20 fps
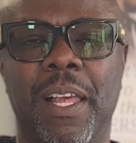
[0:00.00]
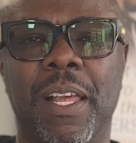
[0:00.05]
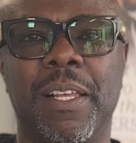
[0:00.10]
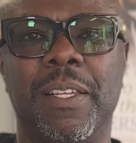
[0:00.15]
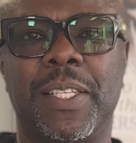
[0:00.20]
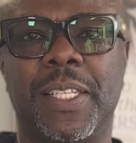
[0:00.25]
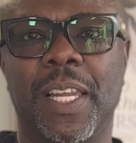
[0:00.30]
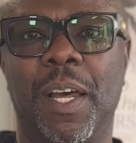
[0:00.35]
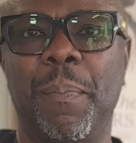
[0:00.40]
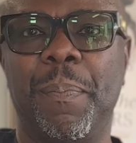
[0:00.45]

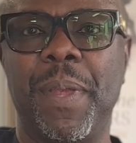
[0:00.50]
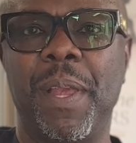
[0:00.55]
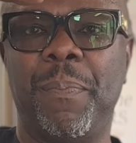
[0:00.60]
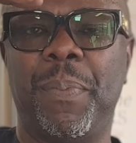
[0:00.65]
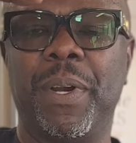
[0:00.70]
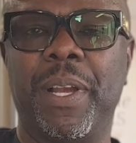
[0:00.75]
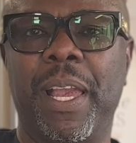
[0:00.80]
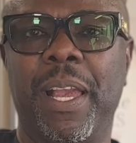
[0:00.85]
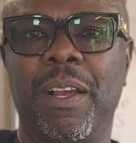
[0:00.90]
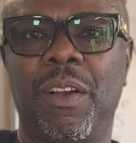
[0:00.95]
Some
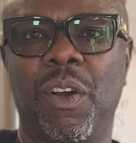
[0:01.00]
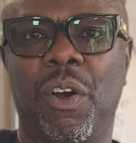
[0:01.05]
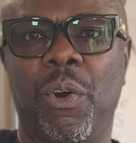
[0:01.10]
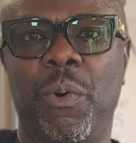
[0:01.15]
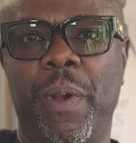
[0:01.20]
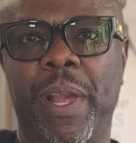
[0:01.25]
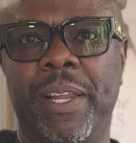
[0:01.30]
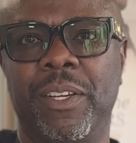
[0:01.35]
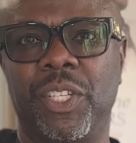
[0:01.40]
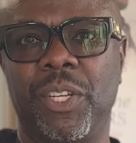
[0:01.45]
people can go
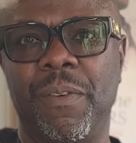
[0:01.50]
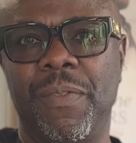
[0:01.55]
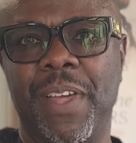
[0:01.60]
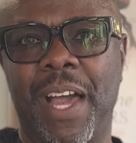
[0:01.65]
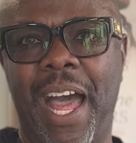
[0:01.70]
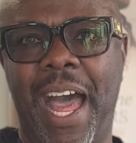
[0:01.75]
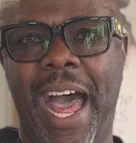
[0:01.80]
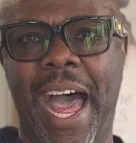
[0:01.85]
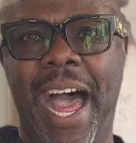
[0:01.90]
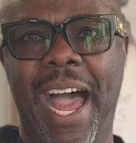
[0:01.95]
into the
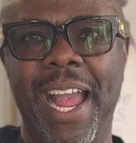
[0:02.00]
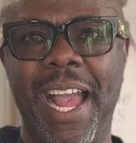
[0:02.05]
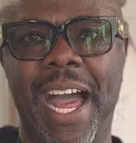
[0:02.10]
high